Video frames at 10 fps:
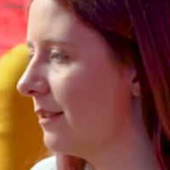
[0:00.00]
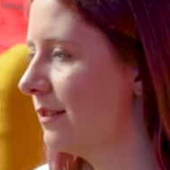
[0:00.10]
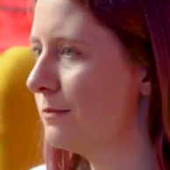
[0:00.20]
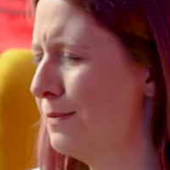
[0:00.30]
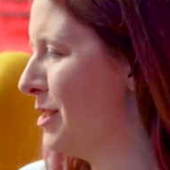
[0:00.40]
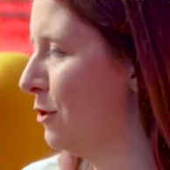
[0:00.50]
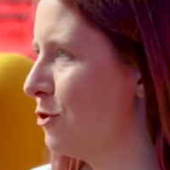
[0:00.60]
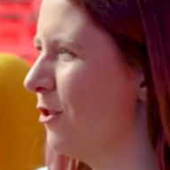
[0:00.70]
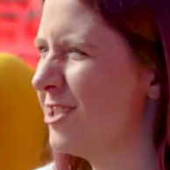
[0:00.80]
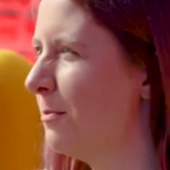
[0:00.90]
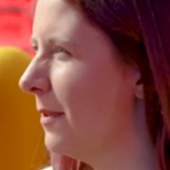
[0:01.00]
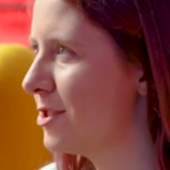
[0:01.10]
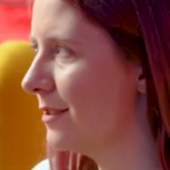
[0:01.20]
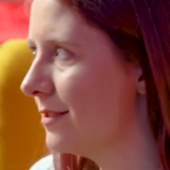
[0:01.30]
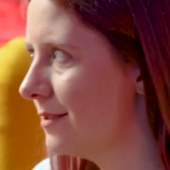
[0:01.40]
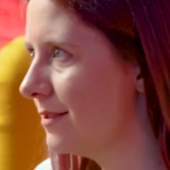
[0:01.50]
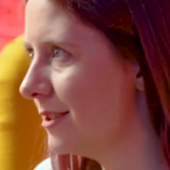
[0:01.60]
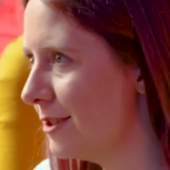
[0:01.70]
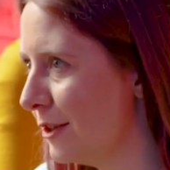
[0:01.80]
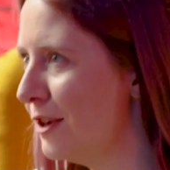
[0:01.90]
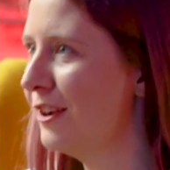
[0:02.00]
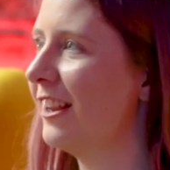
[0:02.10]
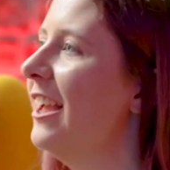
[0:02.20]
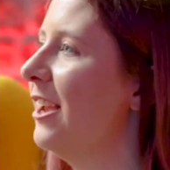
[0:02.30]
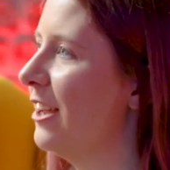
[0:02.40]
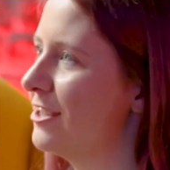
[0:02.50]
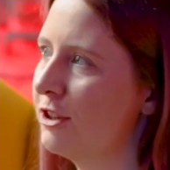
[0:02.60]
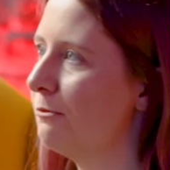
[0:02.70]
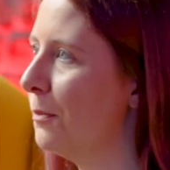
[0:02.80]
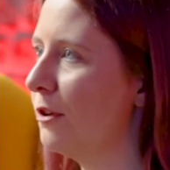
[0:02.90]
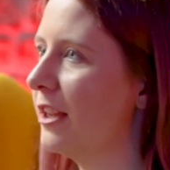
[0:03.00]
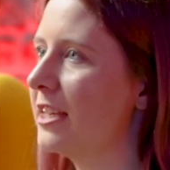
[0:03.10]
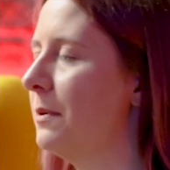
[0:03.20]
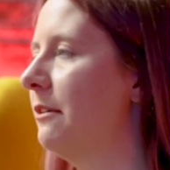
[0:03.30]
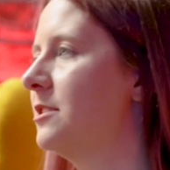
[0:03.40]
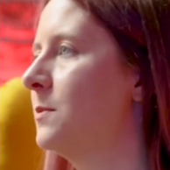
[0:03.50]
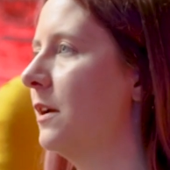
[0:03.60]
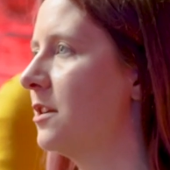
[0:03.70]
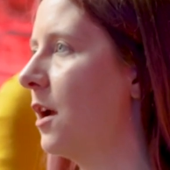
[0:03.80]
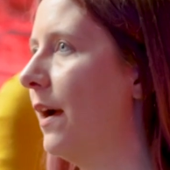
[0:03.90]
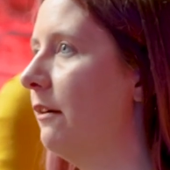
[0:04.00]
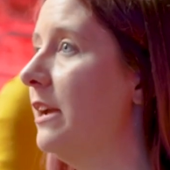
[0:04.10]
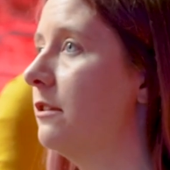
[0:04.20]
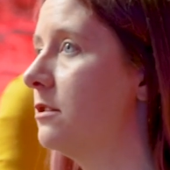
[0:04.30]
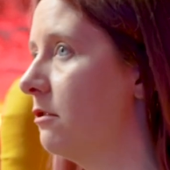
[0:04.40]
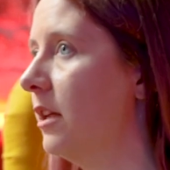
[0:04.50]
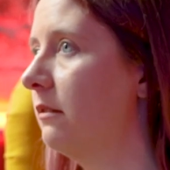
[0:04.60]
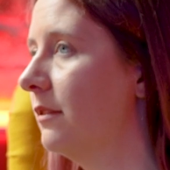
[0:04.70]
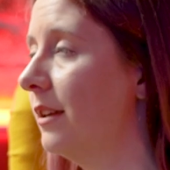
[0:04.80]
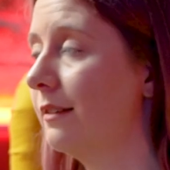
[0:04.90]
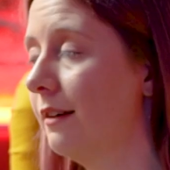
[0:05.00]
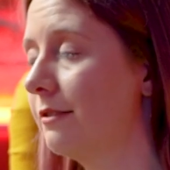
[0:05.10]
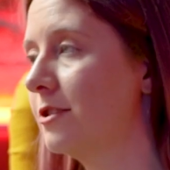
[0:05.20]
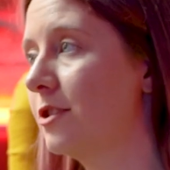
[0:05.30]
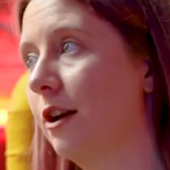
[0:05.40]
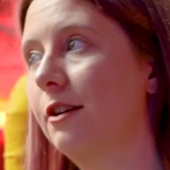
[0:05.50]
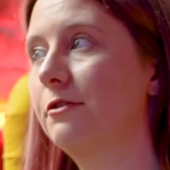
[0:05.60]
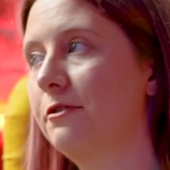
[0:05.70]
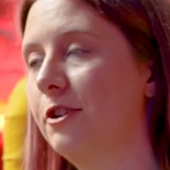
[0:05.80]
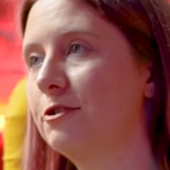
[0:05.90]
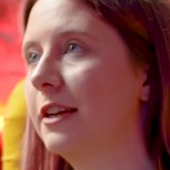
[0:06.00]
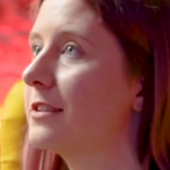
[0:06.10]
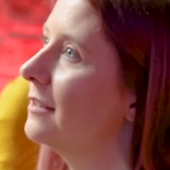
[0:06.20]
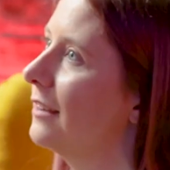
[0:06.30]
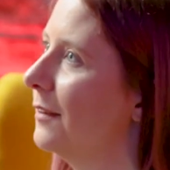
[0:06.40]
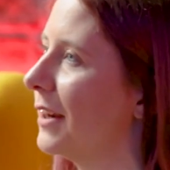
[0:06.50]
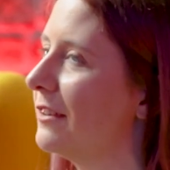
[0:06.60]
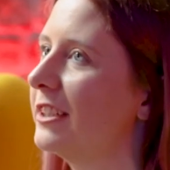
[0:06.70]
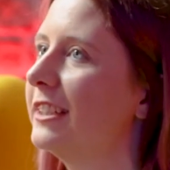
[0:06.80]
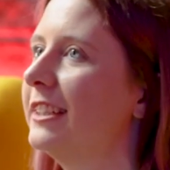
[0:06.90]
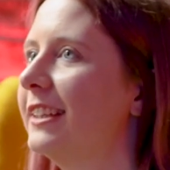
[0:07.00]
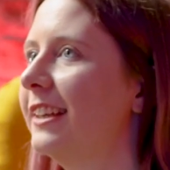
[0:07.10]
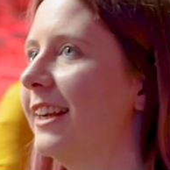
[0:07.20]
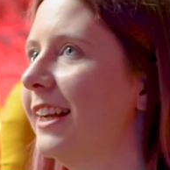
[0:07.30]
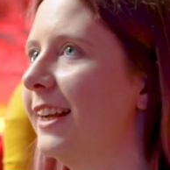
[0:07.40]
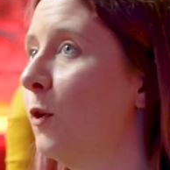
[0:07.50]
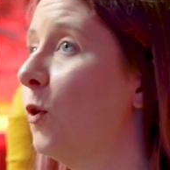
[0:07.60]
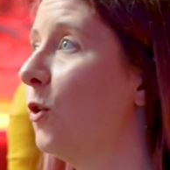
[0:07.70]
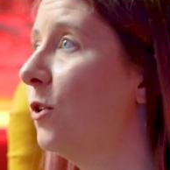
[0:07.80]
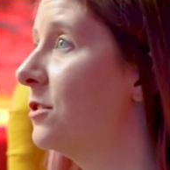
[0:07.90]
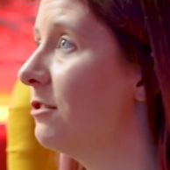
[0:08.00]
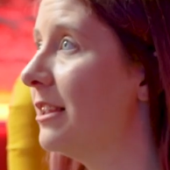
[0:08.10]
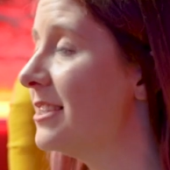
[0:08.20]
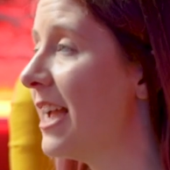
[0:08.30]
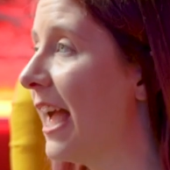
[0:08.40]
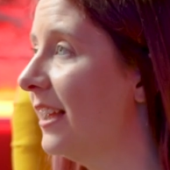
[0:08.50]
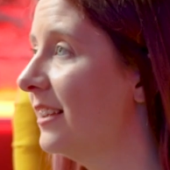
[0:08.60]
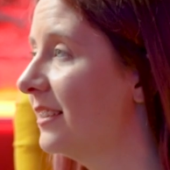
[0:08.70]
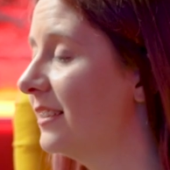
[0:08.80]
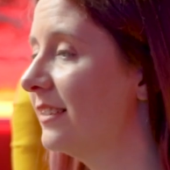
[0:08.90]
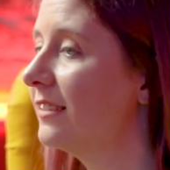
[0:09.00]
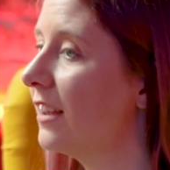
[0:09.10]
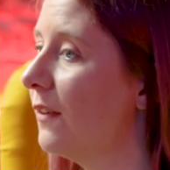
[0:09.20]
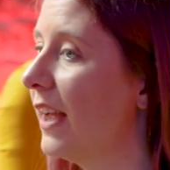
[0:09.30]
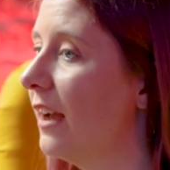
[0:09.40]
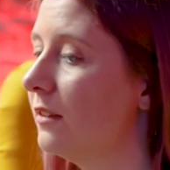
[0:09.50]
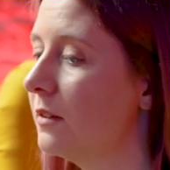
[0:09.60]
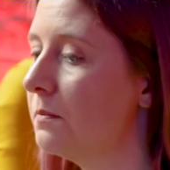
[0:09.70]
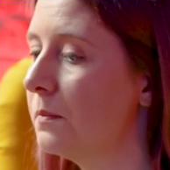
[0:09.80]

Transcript: Especially on tour, there's not much else to do. It's a good bonding experience as well to go out, either during, after the show, go for a few drinks, whatever, or during the day, going out and